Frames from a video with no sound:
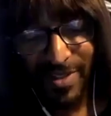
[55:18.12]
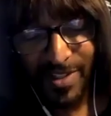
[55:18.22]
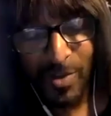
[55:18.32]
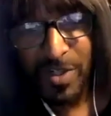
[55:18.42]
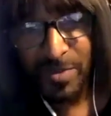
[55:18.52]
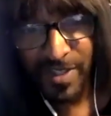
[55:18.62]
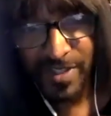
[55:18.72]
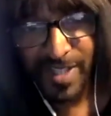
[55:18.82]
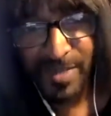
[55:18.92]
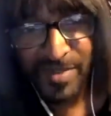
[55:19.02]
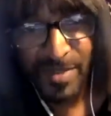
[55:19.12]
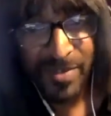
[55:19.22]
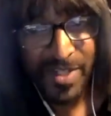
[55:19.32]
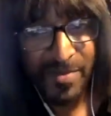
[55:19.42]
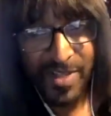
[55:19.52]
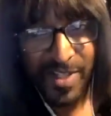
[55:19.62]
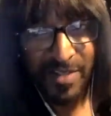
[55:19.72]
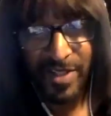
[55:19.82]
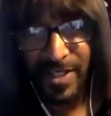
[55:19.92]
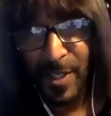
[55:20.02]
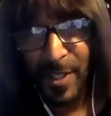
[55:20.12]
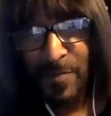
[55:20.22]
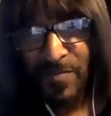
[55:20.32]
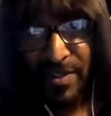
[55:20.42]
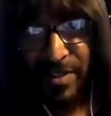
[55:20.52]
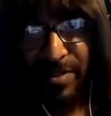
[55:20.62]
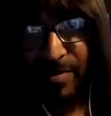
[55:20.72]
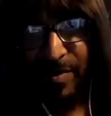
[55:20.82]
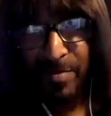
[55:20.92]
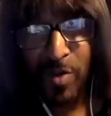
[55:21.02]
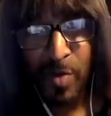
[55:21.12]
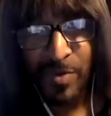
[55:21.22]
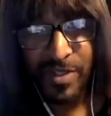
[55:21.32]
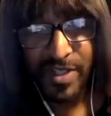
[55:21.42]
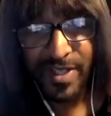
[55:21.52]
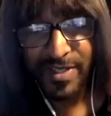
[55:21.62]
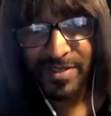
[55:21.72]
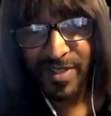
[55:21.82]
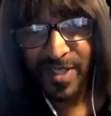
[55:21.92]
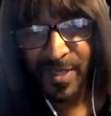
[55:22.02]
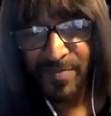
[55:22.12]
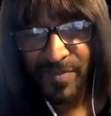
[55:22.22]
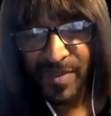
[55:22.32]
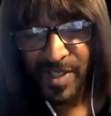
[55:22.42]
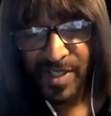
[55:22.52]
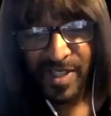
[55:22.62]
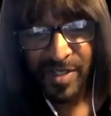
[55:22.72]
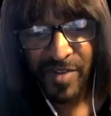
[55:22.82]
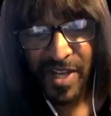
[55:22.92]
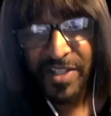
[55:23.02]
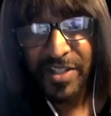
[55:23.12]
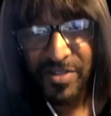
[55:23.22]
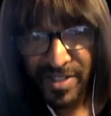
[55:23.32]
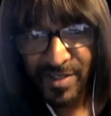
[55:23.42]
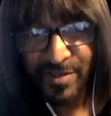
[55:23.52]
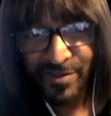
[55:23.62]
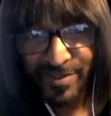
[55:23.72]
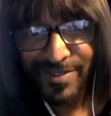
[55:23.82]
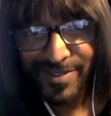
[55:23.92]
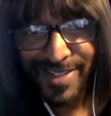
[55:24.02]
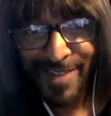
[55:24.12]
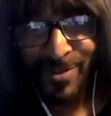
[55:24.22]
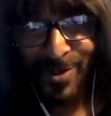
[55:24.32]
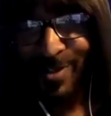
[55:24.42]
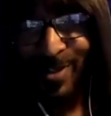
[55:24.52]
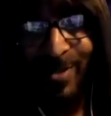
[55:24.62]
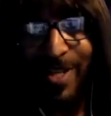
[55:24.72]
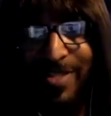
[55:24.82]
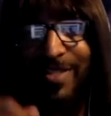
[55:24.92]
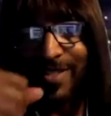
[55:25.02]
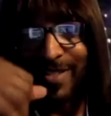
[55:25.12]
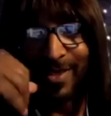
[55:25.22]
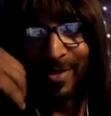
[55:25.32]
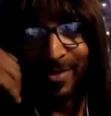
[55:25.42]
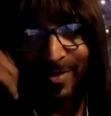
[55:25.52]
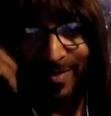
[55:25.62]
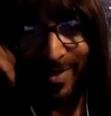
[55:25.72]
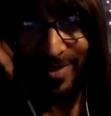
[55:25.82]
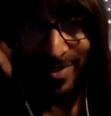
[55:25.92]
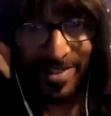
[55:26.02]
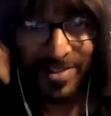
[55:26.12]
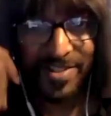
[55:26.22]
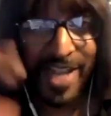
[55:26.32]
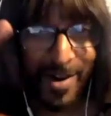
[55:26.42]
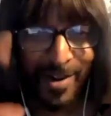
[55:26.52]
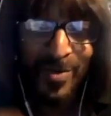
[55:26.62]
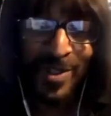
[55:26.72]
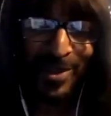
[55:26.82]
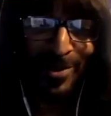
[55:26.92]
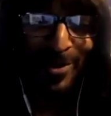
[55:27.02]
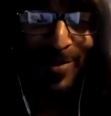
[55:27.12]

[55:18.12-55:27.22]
going to be on the album. Summertime is kind of like the moment of finding yourself after all the craziness that this character went through.